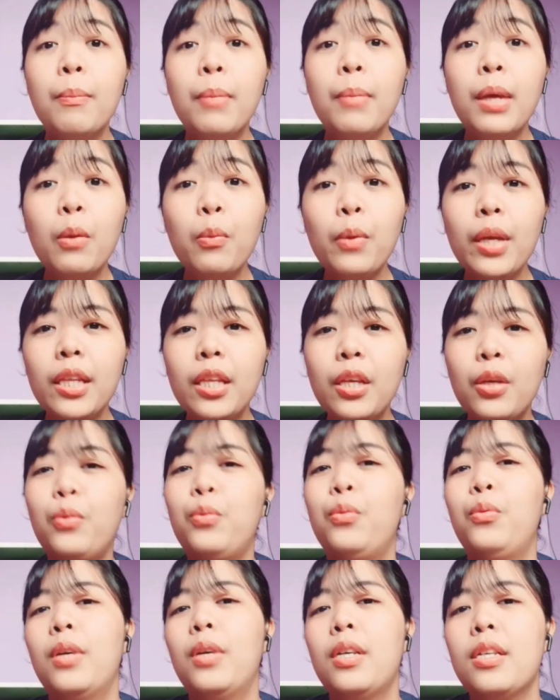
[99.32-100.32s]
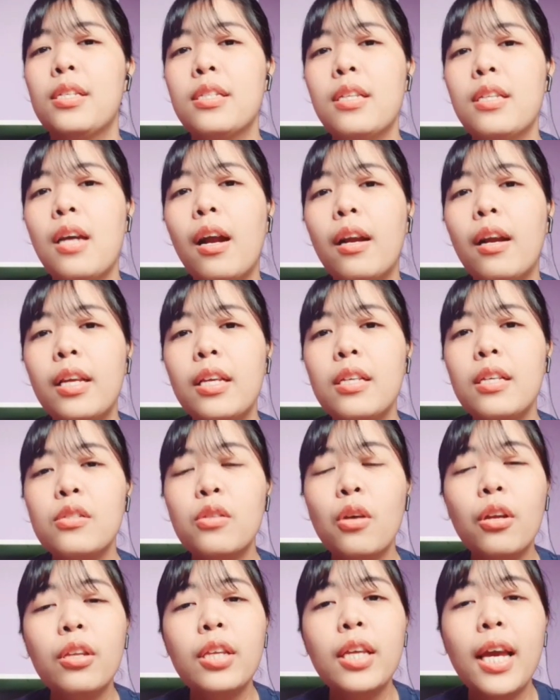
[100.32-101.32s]
Be With You, starring
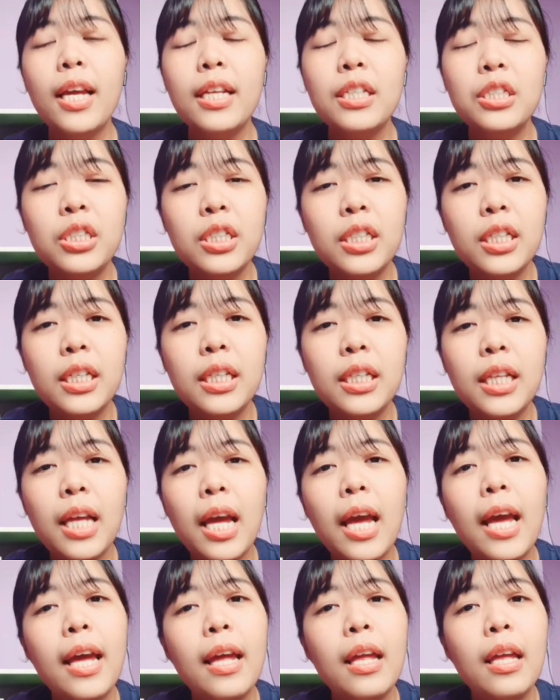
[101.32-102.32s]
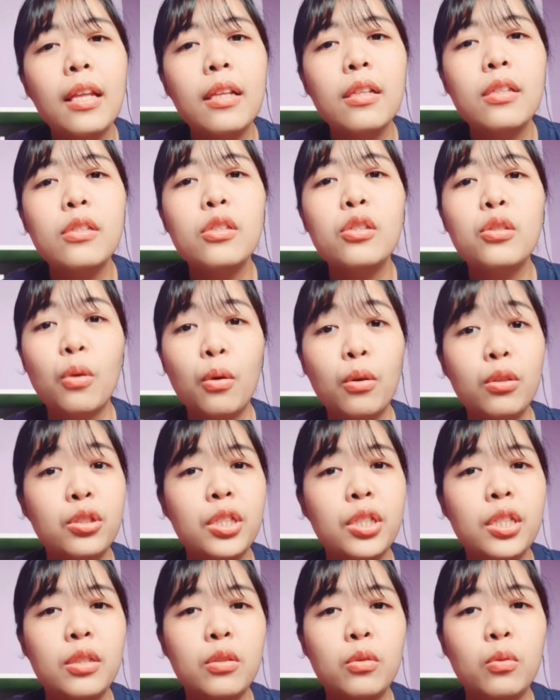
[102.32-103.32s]
Son Ye-jin and So
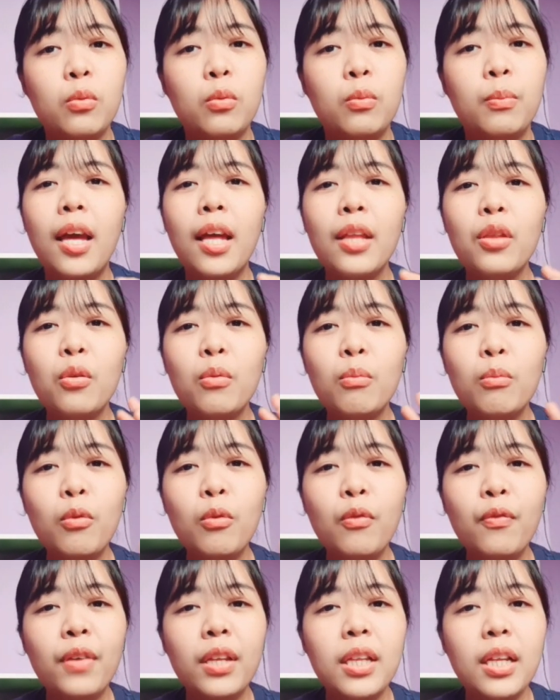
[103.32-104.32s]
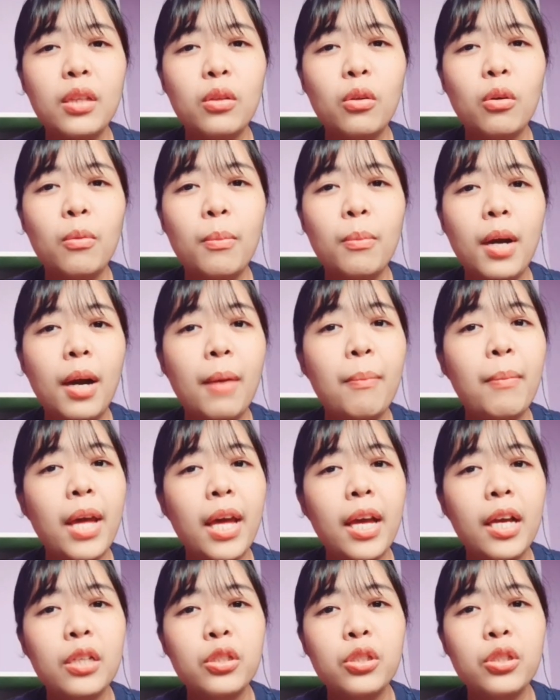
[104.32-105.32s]
Ji-soo. Itong movie na to, mga
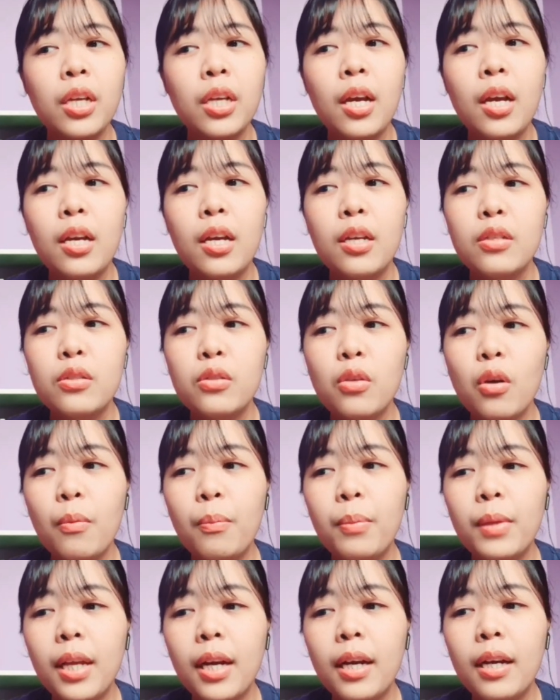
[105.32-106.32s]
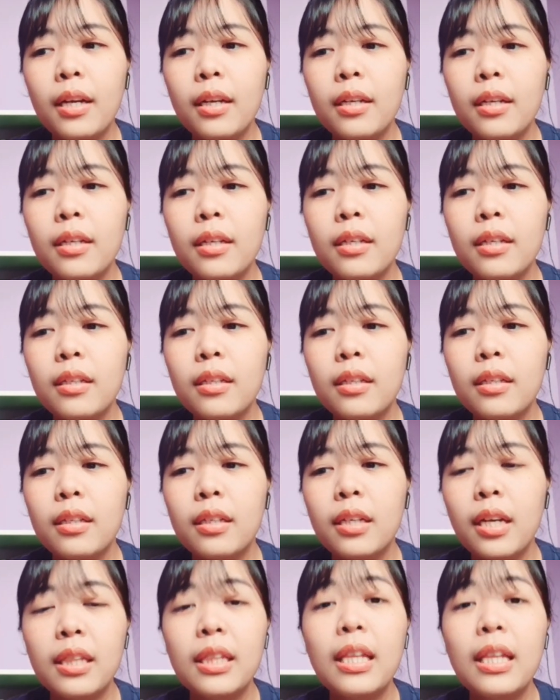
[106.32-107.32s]
besh, sobrang
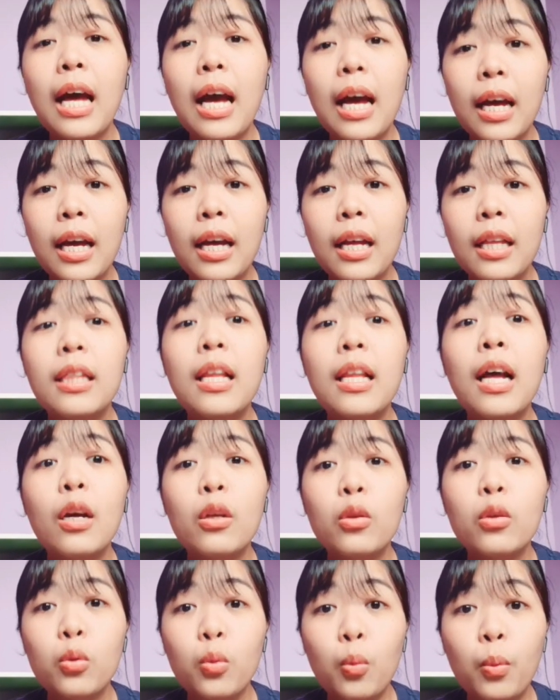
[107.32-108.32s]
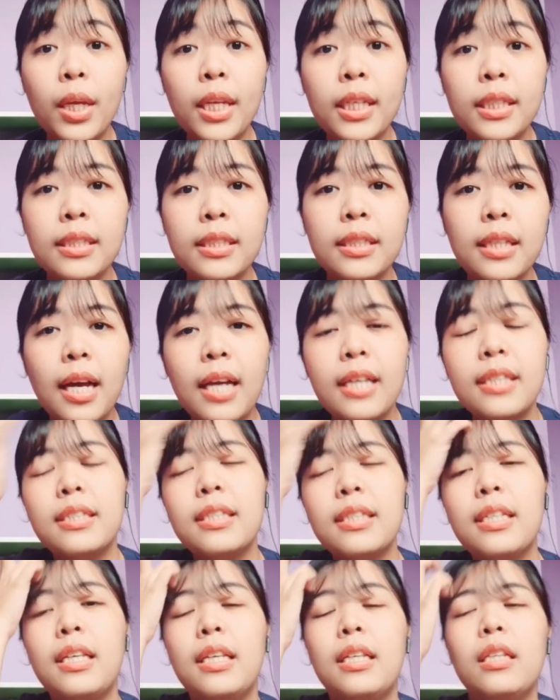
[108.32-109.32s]
ganda ng twist. As
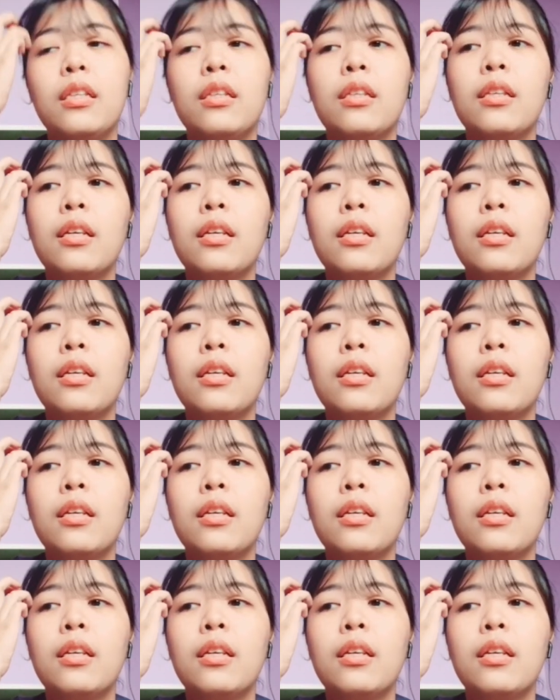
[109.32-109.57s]
in,